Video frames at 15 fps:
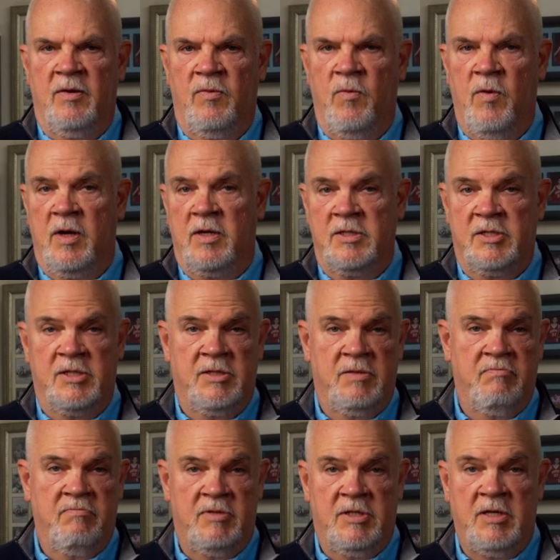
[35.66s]
was
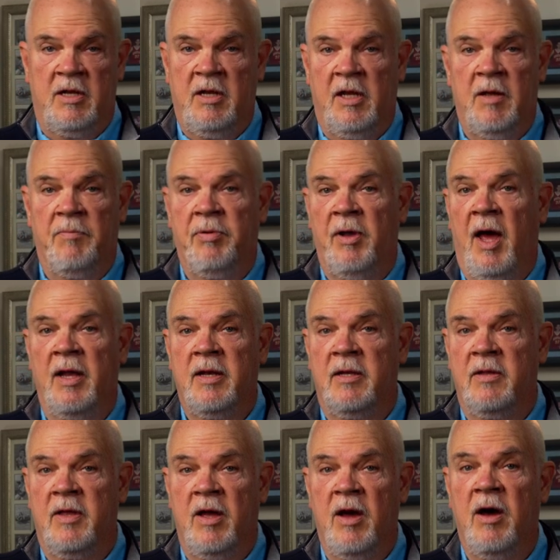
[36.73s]
suddenly applied to the